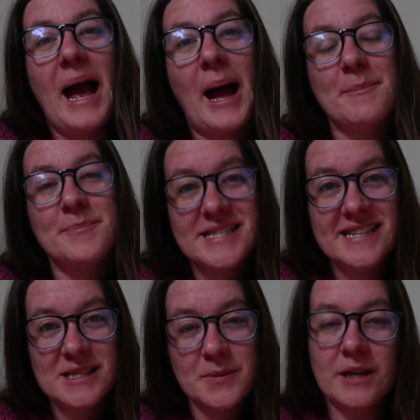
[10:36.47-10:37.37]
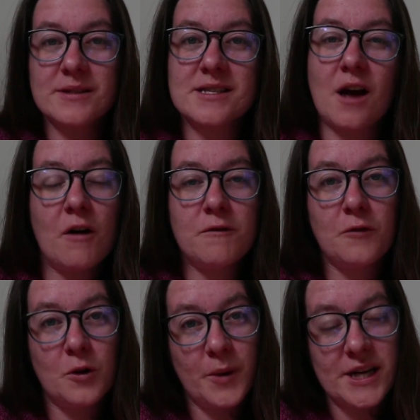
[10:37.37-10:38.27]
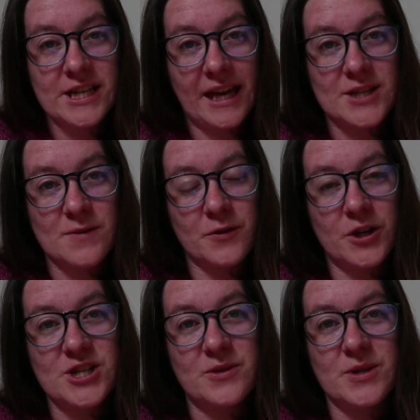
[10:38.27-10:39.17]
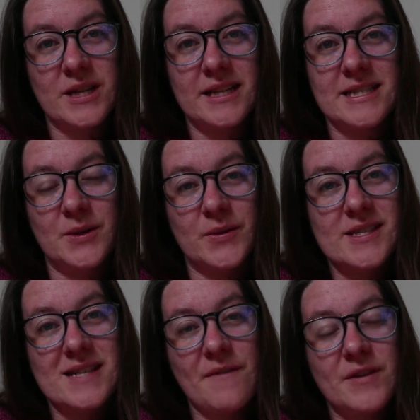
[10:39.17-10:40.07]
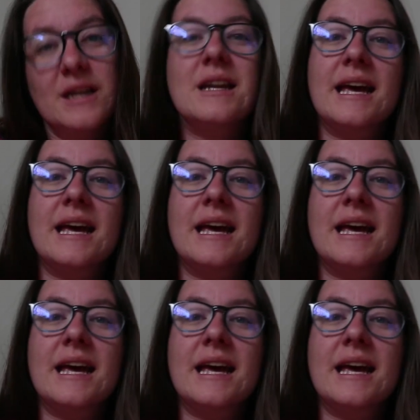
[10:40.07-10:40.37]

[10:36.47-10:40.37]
Um, but since we don't start formal education for our children until seven,